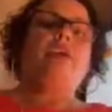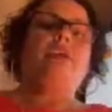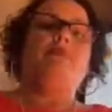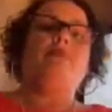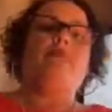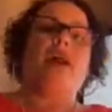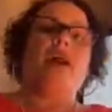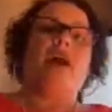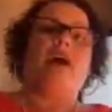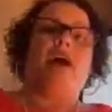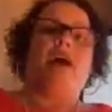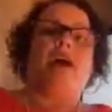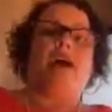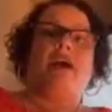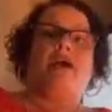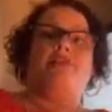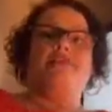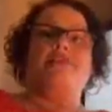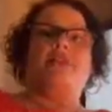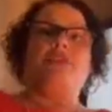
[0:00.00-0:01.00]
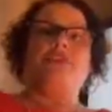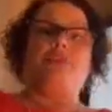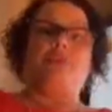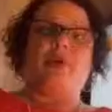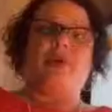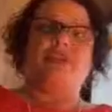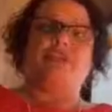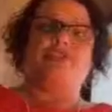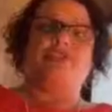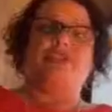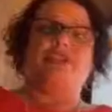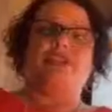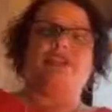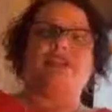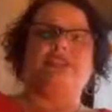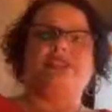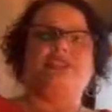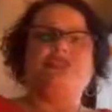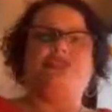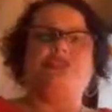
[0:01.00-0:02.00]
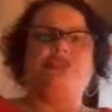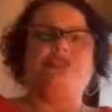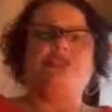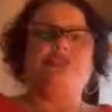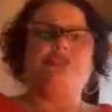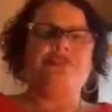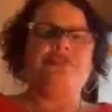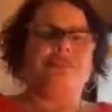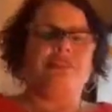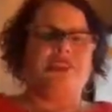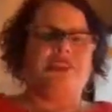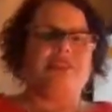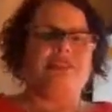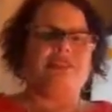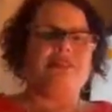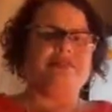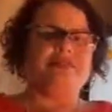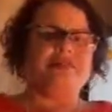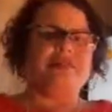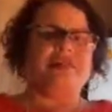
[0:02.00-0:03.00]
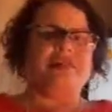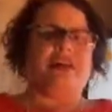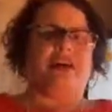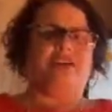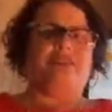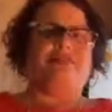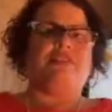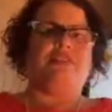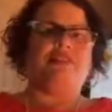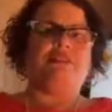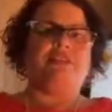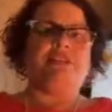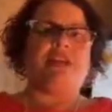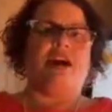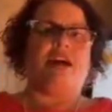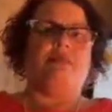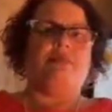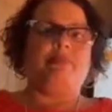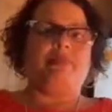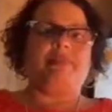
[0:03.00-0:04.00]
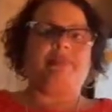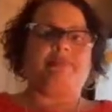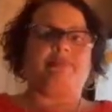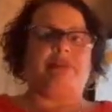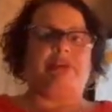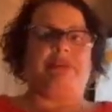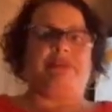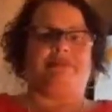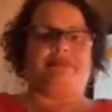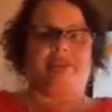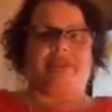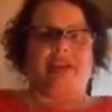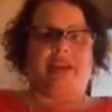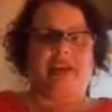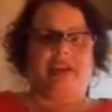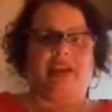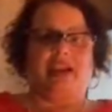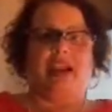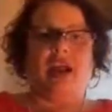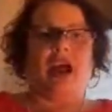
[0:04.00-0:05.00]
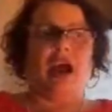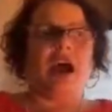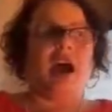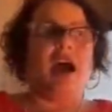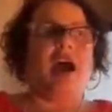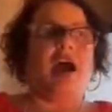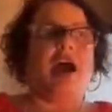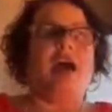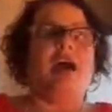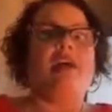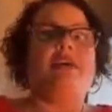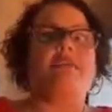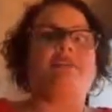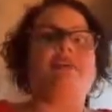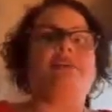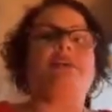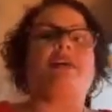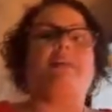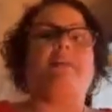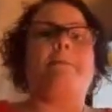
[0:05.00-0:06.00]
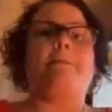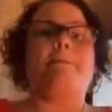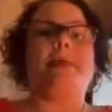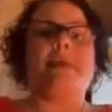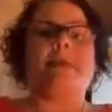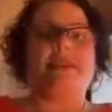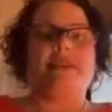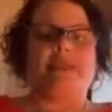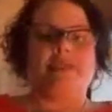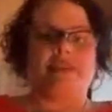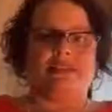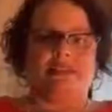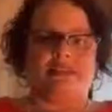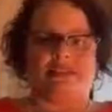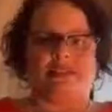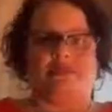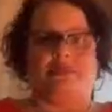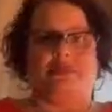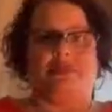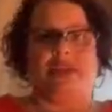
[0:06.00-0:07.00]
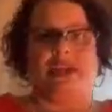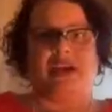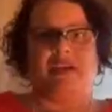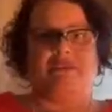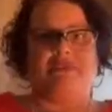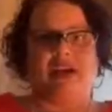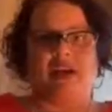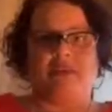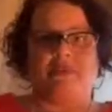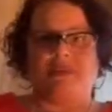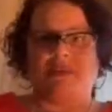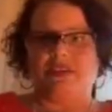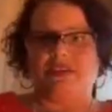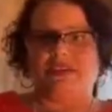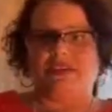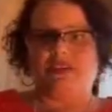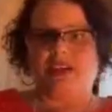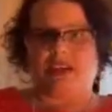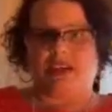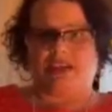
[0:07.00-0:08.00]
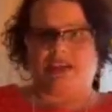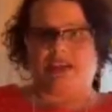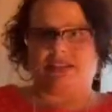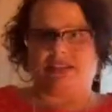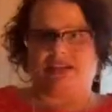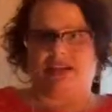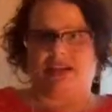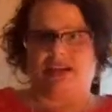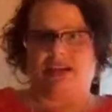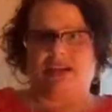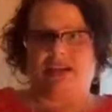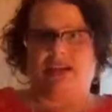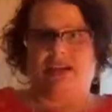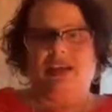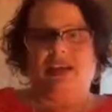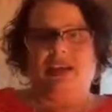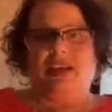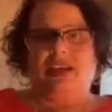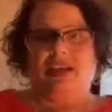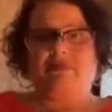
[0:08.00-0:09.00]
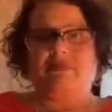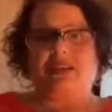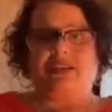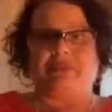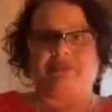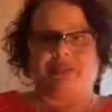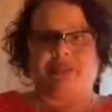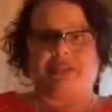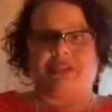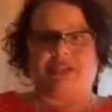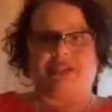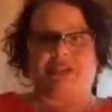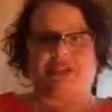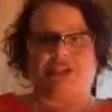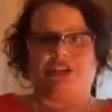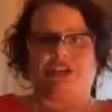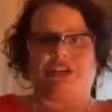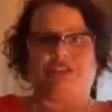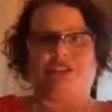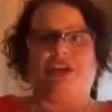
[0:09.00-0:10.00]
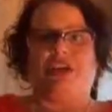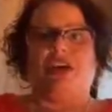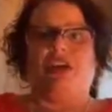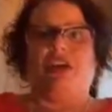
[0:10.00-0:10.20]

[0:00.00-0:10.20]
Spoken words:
My fourth question is, do you feel cell phones help the speed of reading? I was amazed when I found this answer in my research.